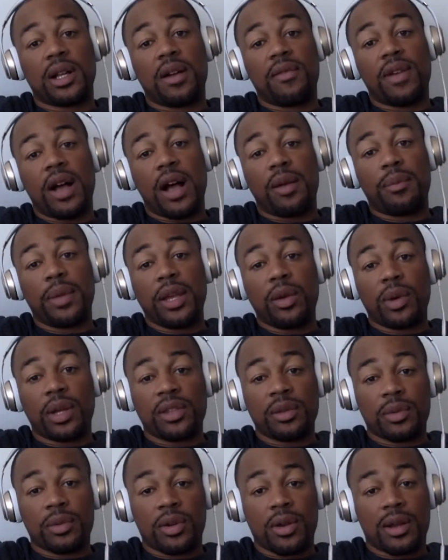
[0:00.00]
of our
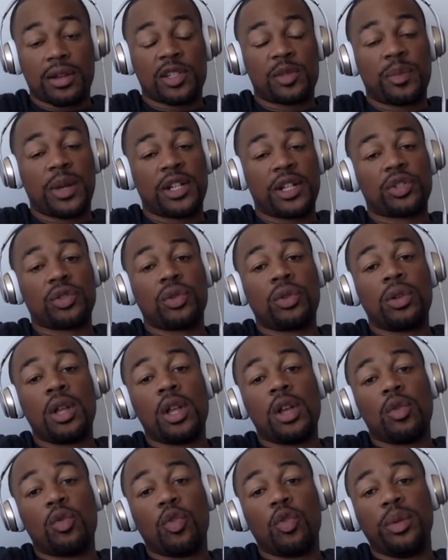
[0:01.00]
Mayweather McGregor special
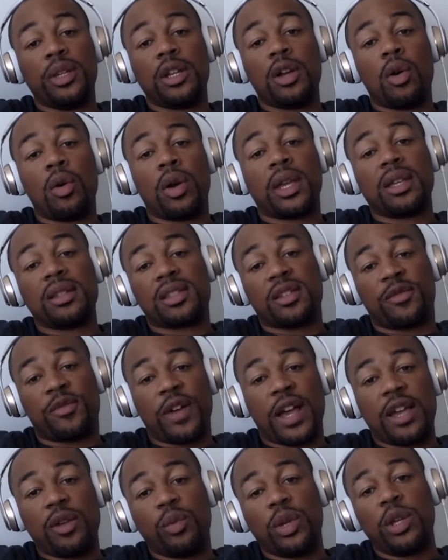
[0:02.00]
will be going into
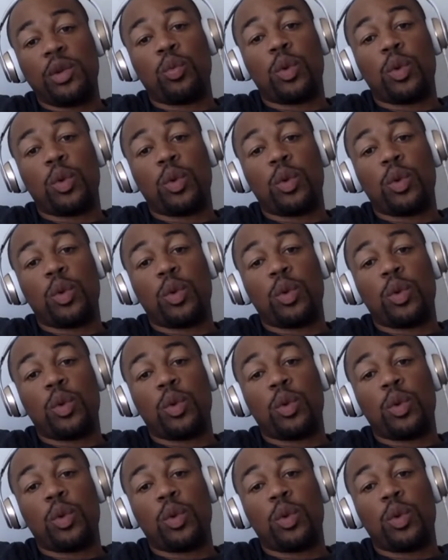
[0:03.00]
Fight Week,